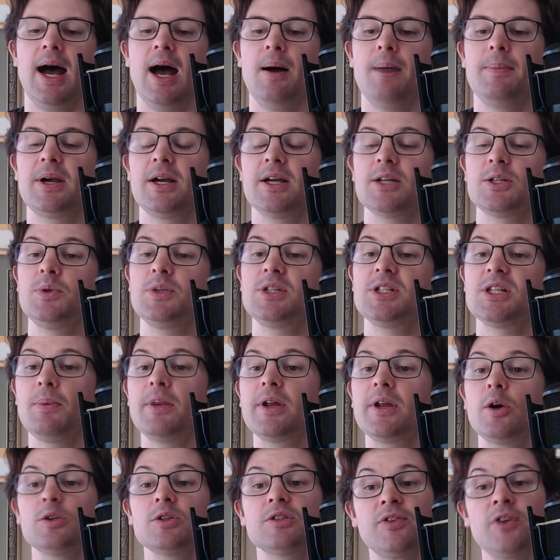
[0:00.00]
because when
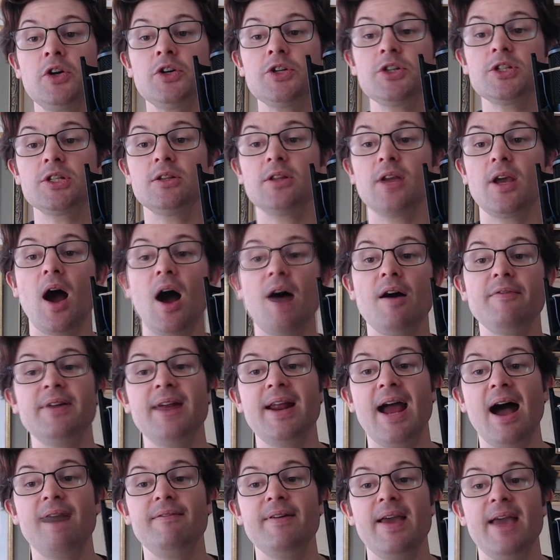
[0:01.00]
someone goes first, they often
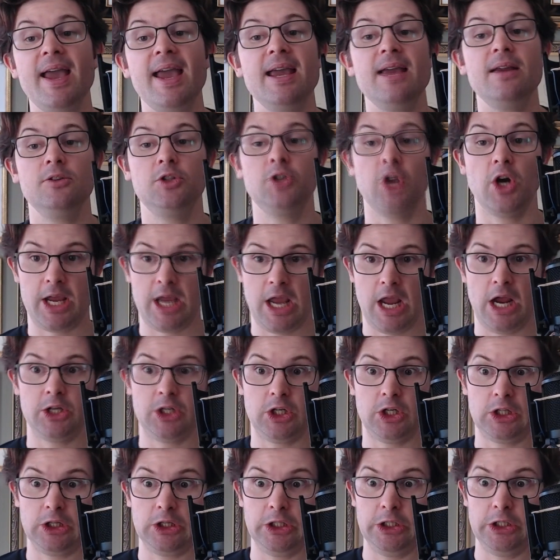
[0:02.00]
have a
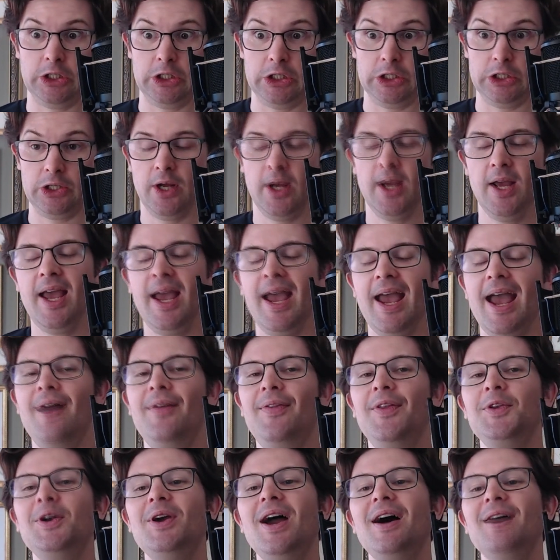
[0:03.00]
gigantic lead, and
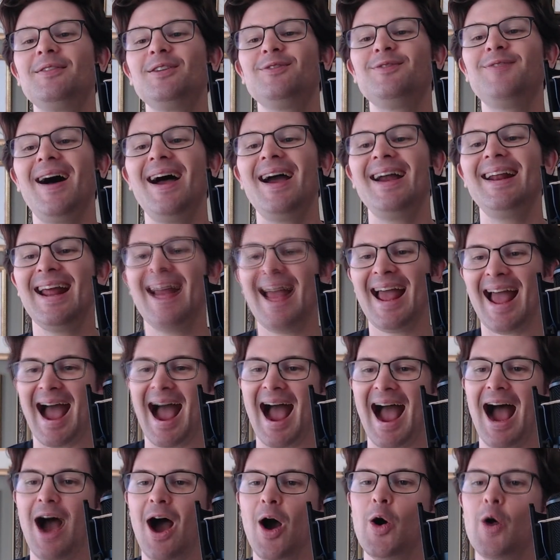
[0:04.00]
then you have to find
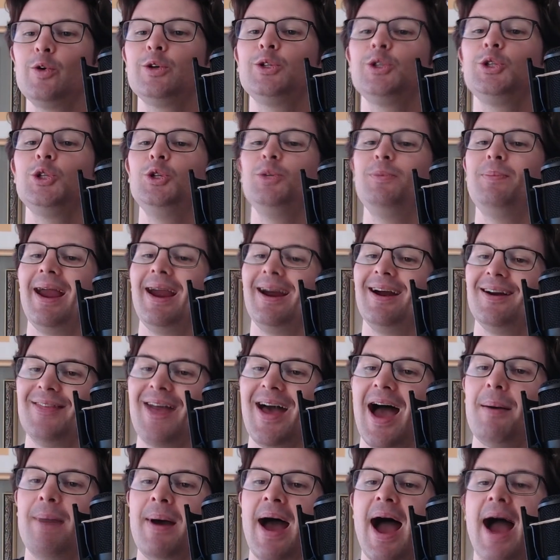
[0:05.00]
how to pare
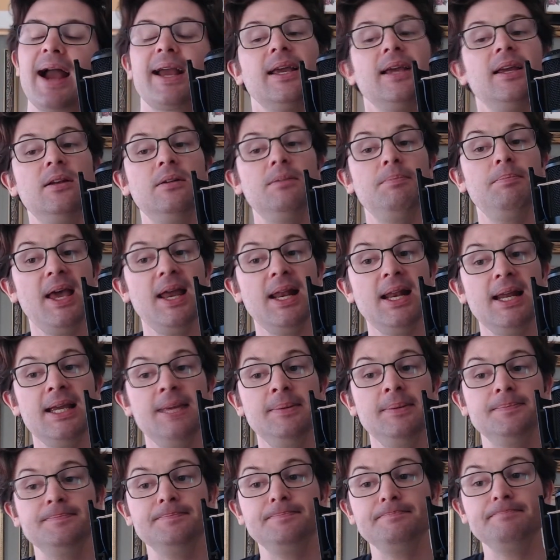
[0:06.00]
that back. In
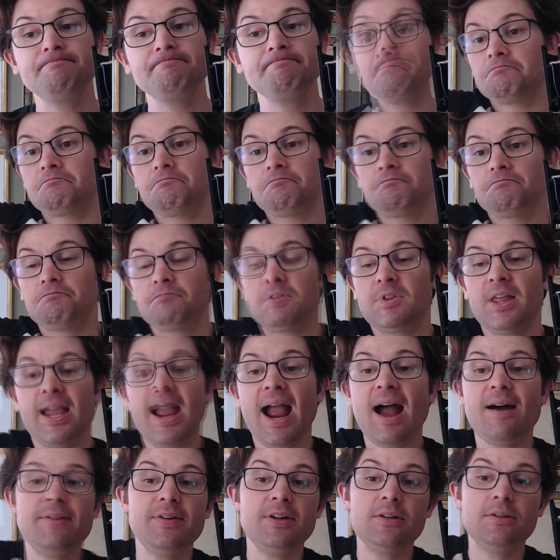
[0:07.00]
Pity, they
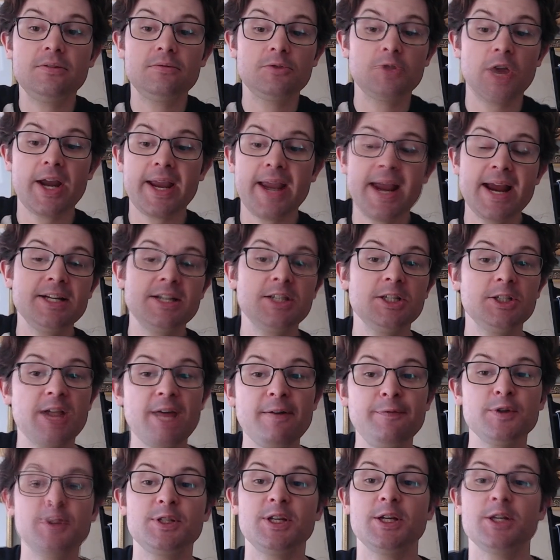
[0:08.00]
have a gigantic
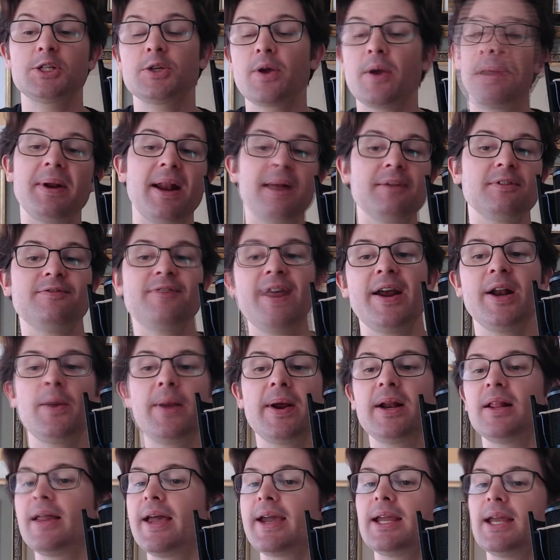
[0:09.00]
deficit, so I'm gonna have to find a way
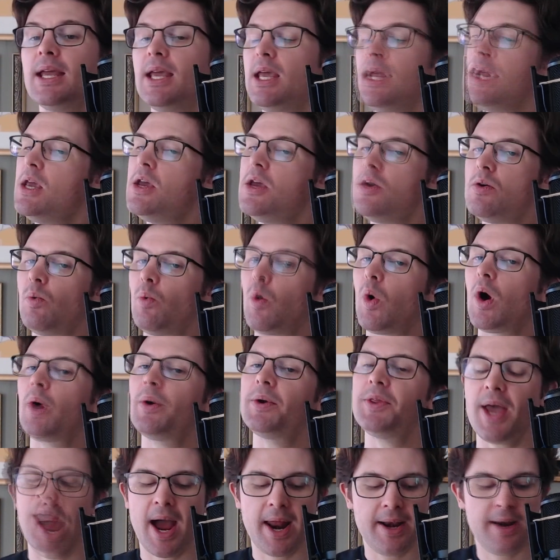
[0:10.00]
to like work
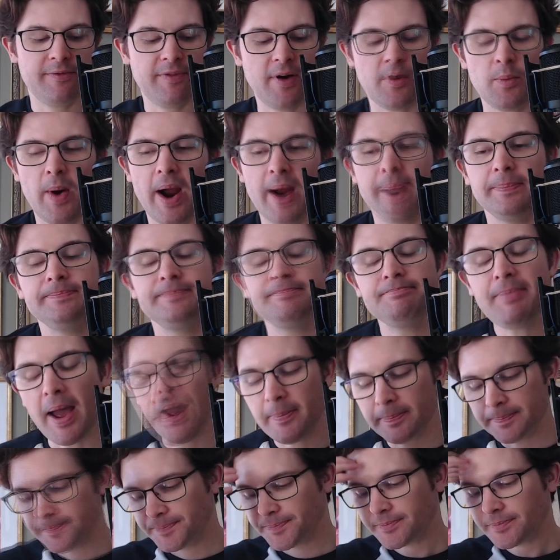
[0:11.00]
with that in a fun way.
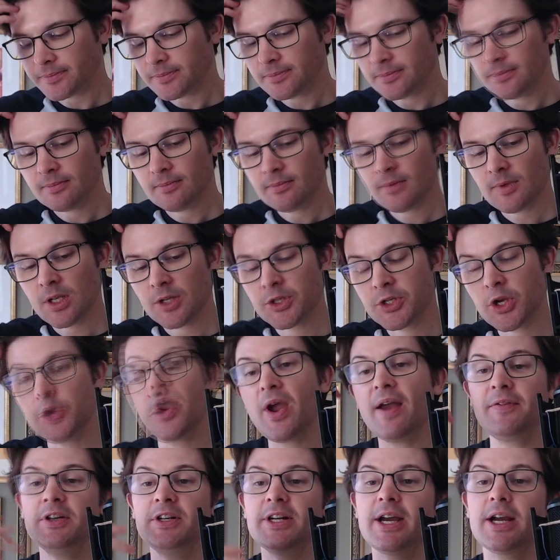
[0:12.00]
But so you
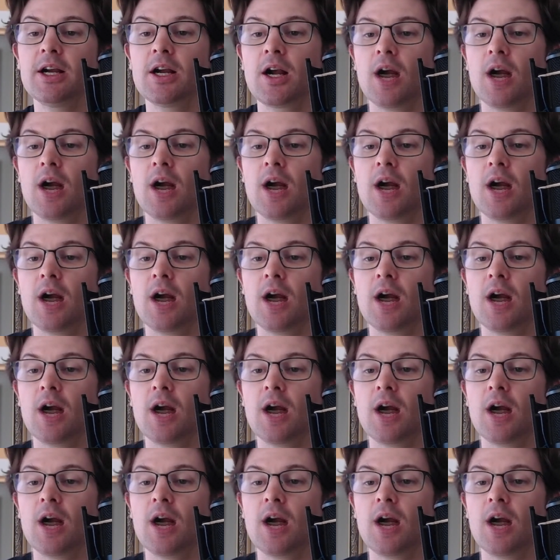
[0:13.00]
have your deck of